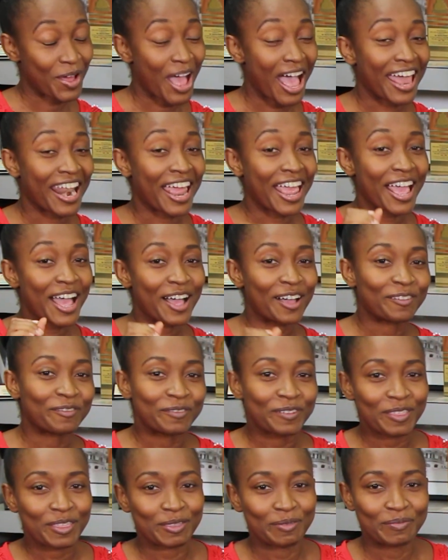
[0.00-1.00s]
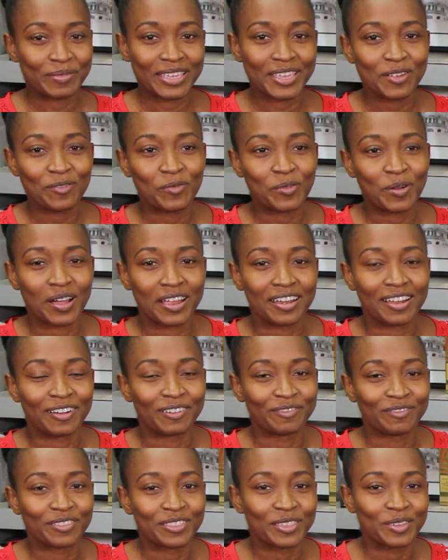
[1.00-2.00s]
And I have with me one
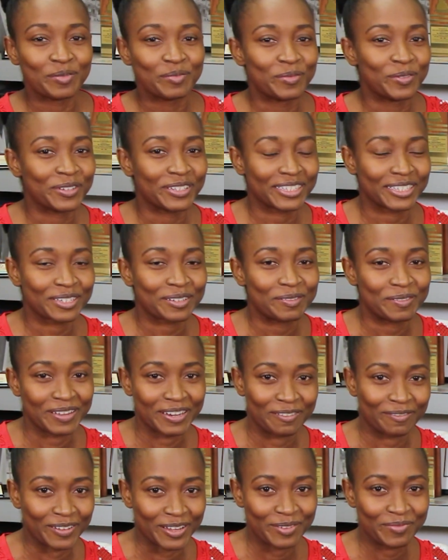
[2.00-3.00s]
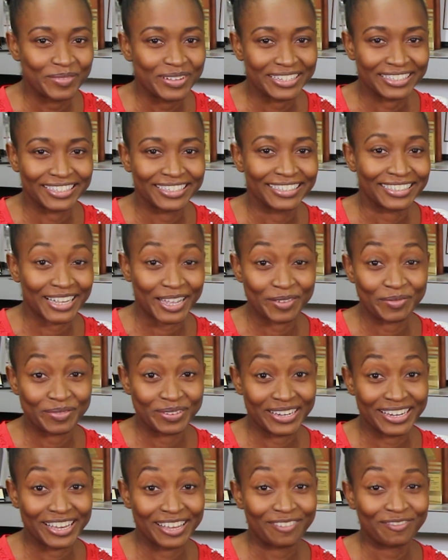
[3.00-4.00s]
of the most qualified persons, I
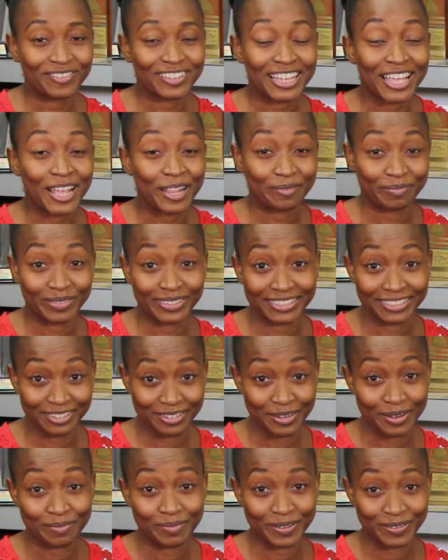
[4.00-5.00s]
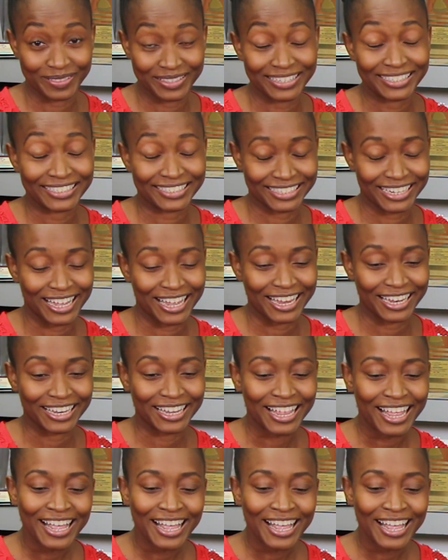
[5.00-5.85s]
believe, to help us learn about this style.